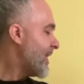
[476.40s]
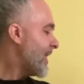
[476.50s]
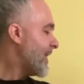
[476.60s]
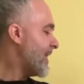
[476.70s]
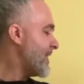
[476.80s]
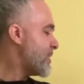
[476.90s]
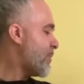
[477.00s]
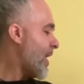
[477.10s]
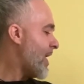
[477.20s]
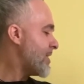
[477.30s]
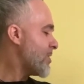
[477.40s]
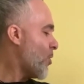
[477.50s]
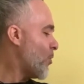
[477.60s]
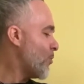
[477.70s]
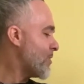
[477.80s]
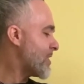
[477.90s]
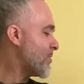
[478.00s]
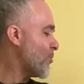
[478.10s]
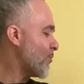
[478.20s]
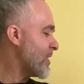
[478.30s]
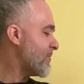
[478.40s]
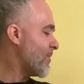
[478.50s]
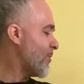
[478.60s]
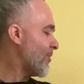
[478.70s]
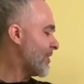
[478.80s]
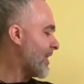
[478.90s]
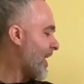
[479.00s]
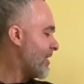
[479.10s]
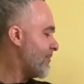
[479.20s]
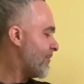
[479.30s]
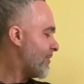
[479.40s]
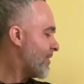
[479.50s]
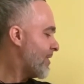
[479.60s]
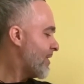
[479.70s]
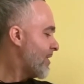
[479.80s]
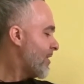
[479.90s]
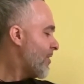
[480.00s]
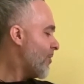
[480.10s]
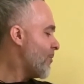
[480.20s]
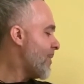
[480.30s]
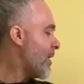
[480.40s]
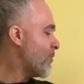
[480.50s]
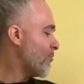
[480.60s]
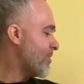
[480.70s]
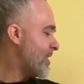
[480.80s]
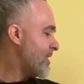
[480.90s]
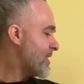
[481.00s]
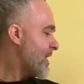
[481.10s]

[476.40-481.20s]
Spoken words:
Each patch holds stories from her life, her memories